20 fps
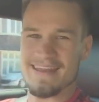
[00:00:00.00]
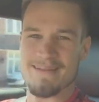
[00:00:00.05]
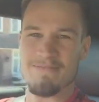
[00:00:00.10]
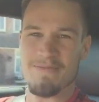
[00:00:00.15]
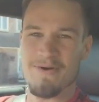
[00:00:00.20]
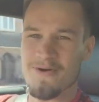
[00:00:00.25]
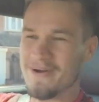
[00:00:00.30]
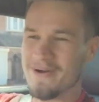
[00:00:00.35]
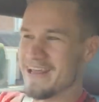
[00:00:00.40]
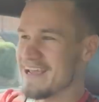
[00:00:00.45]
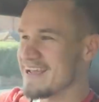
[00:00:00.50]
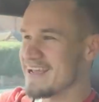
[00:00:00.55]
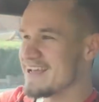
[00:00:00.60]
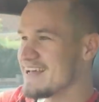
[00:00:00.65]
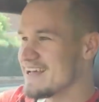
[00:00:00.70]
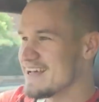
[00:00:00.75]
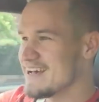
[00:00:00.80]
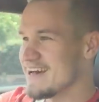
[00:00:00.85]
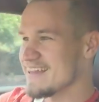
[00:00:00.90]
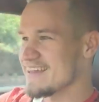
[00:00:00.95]
in the
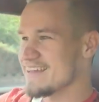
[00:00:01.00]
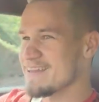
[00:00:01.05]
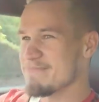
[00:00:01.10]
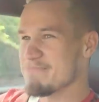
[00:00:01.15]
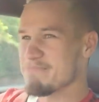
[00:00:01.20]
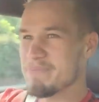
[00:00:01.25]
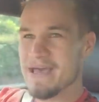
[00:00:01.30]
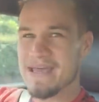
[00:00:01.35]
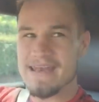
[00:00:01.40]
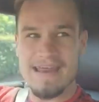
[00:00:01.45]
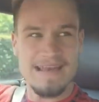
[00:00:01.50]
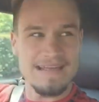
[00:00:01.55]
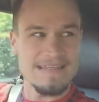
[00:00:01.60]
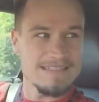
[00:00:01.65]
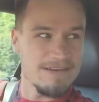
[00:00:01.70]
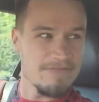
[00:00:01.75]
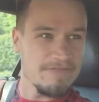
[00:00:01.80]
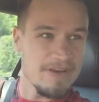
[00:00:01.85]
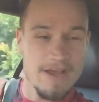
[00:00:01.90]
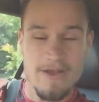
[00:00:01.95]
morning, other than bed
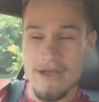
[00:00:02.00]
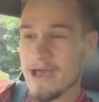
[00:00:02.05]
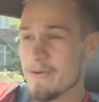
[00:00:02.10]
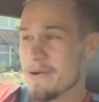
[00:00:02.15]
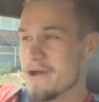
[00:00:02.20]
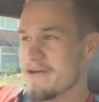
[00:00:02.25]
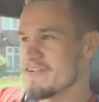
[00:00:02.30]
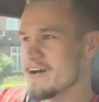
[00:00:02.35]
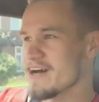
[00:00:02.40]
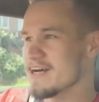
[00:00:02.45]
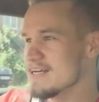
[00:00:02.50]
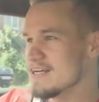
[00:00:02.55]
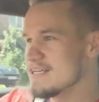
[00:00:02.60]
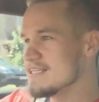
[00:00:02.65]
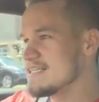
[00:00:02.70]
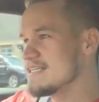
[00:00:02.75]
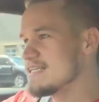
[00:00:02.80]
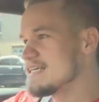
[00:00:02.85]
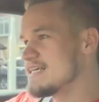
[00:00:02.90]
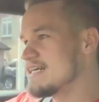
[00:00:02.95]
editing a video. However,
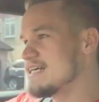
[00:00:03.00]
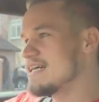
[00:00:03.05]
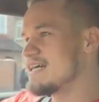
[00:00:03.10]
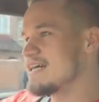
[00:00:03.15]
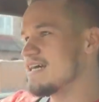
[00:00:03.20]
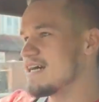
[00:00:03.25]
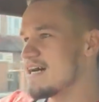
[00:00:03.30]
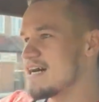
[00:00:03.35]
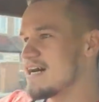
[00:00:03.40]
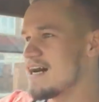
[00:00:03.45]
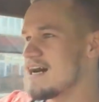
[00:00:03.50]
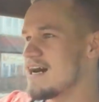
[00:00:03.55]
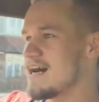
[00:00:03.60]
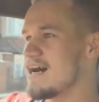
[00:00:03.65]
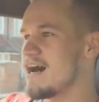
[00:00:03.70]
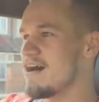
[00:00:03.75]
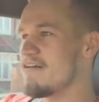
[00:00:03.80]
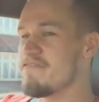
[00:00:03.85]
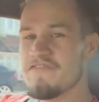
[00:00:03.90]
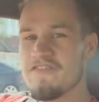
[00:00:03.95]

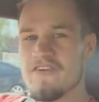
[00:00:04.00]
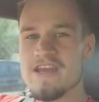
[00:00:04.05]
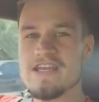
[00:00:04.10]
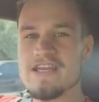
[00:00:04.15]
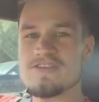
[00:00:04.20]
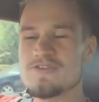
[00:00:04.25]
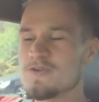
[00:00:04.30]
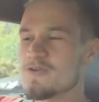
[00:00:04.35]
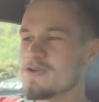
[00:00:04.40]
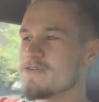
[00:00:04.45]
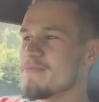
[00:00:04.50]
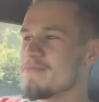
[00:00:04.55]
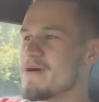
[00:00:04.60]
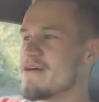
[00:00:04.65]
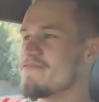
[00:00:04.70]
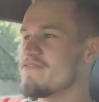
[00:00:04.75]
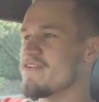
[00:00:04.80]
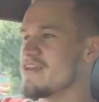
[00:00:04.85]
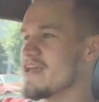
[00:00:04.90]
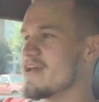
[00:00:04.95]
I finished all of
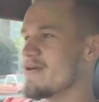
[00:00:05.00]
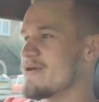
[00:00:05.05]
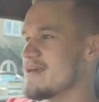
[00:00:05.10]
my video